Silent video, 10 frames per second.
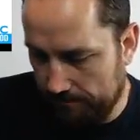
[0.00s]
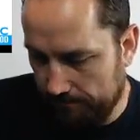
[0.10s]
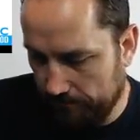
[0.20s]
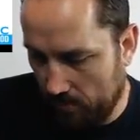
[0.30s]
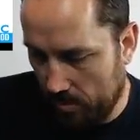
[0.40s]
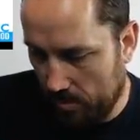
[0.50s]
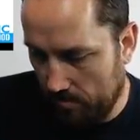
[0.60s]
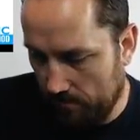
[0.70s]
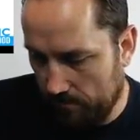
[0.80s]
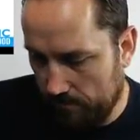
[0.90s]

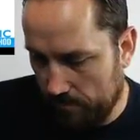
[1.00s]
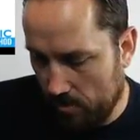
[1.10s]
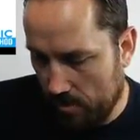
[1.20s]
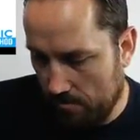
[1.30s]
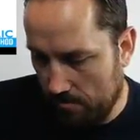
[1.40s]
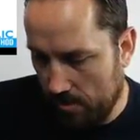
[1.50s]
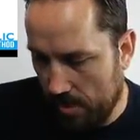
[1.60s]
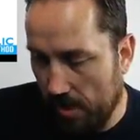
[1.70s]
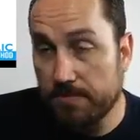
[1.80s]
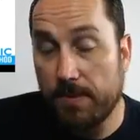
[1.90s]
from HubSpot,
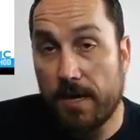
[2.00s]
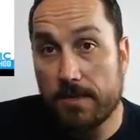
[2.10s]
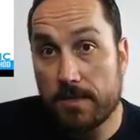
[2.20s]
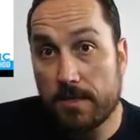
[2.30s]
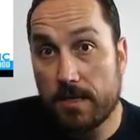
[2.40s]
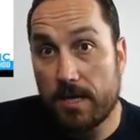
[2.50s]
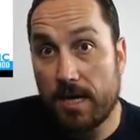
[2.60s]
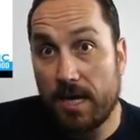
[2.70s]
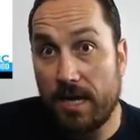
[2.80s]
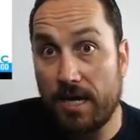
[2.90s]
and how
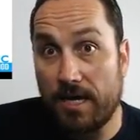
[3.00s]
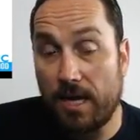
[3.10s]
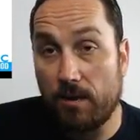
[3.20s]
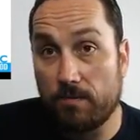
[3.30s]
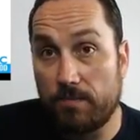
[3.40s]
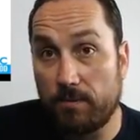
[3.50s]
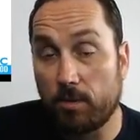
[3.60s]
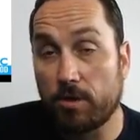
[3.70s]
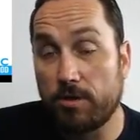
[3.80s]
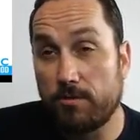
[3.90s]
people are using
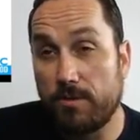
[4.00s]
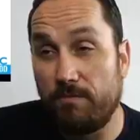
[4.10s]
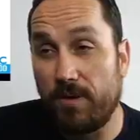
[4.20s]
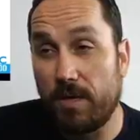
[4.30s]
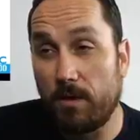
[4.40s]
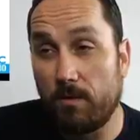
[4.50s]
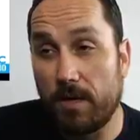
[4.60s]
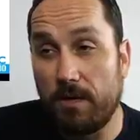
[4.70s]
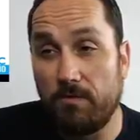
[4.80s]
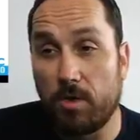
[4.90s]
video in their
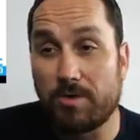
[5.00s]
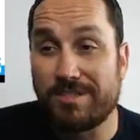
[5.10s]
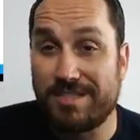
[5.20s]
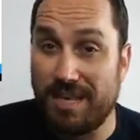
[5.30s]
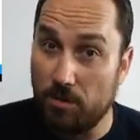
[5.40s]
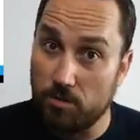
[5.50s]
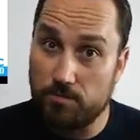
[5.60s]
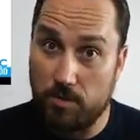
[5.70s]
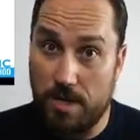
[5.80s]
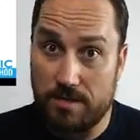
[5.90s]
sales process, not just
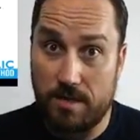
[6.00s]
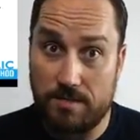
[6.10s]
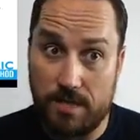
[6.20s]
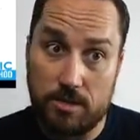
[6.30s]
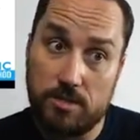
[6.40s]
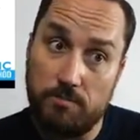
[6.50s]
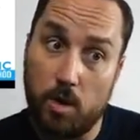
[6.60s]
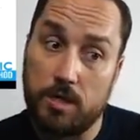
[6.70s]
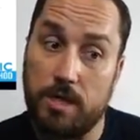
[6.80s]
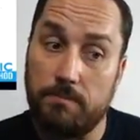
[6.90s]
marketing, but actual
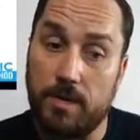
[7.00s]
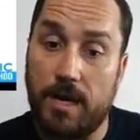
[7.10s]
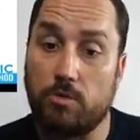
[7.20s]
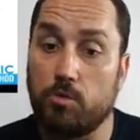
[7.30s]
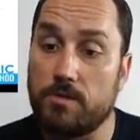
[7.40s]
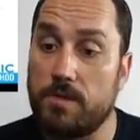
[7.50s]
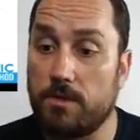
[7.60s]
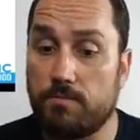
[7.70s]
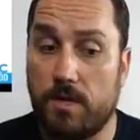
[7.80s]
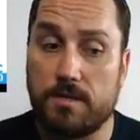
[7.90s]
sales process.
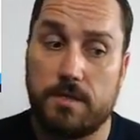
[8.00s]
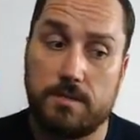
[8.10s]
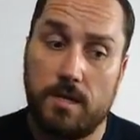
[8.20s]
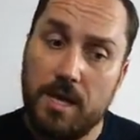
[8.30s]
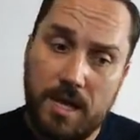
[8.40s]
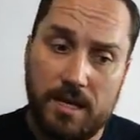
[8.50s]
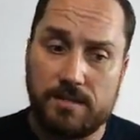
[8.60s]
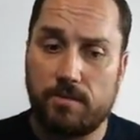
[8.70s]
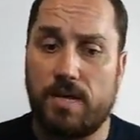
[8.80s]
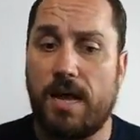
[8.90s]
And something I did for a long
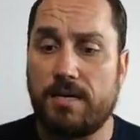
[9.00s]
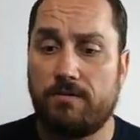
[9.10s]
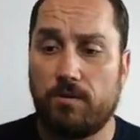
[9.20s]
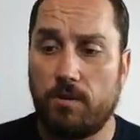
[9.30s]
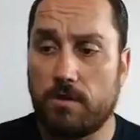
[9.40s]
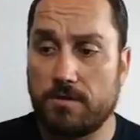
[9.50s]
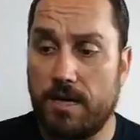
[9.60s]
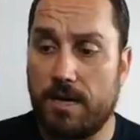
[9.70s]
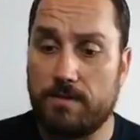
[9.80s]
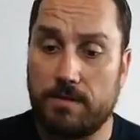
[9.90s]
time, and I just
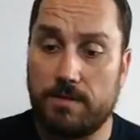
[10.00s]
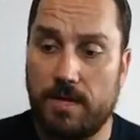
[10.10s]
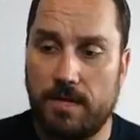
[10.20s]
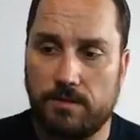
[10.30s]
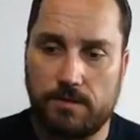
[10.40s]
thought was natural.